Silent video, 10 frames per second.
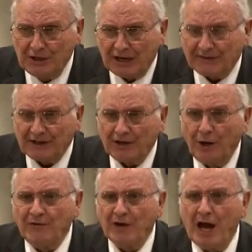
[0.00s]
I think an
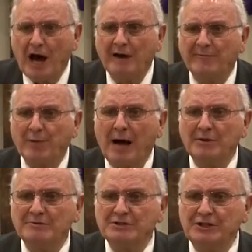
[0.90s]
awful lot of
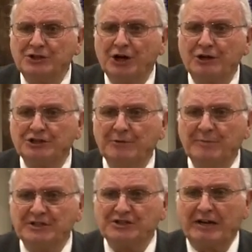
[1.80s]
problems in the church could
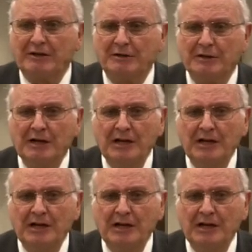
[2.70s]
be settled